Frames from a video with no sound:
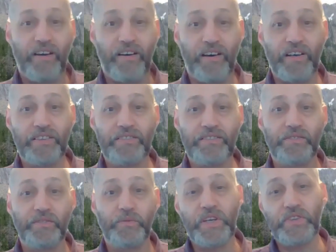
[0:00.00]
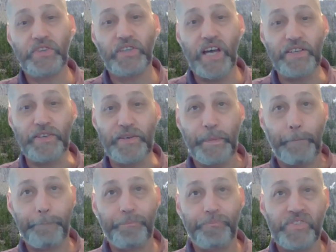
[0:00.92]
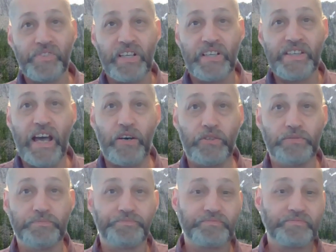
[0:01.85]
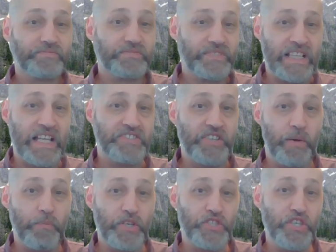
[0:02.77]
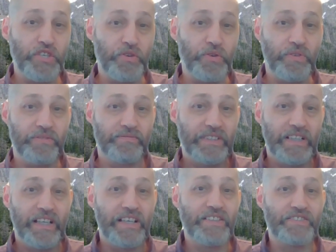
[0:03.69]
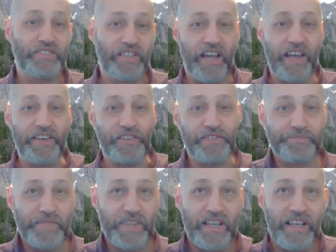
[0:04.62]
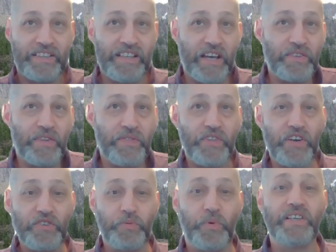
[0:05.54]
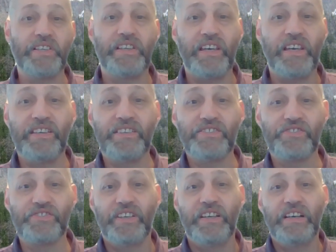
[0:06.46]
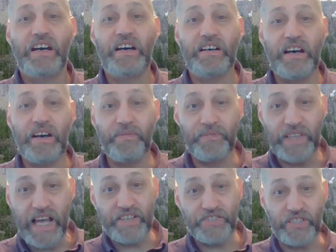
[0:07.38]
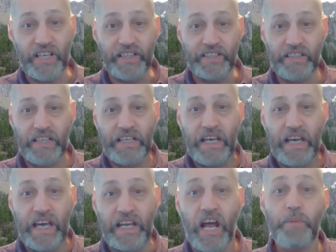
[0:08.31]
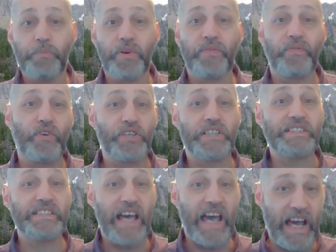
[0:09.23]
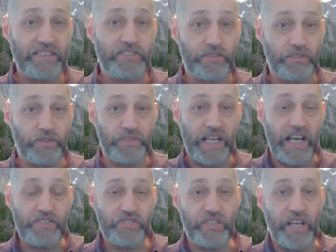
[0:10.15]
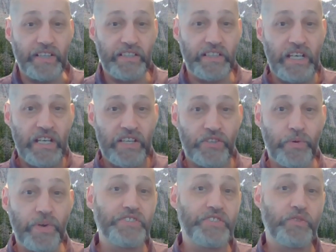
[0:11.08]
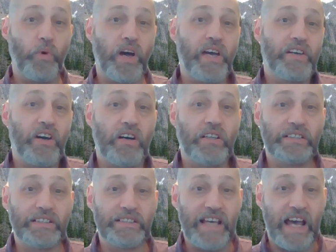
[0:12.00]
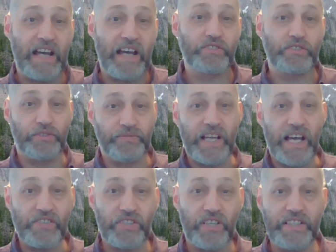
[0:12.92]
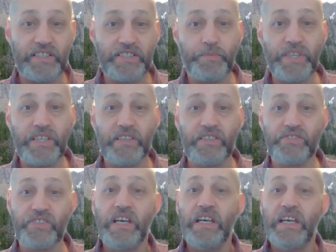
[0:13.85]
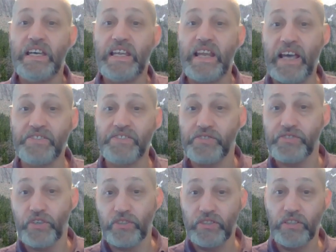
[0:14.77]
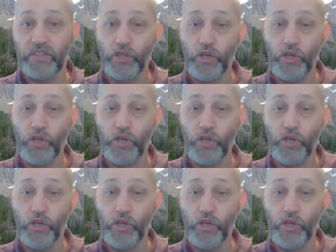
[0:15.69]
on with a lighter. Now, that's number two, is lighter. Now, the third one is a flashlight, and I prefer a tactical flashlight. The reason why I call it a tactical flashlight is because it has a certain